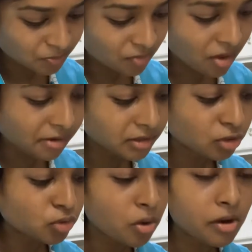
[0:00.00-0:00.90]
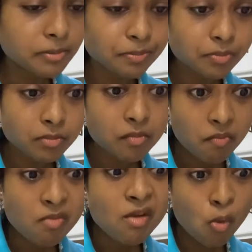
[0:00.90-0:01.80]
that tastes so good
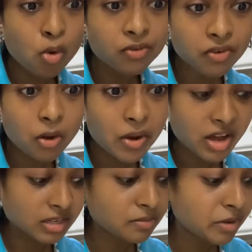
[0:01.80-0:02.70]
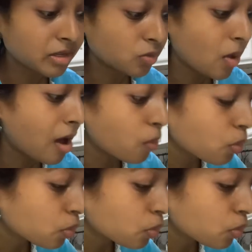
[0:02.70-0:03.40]
wood flower as the base. Wow.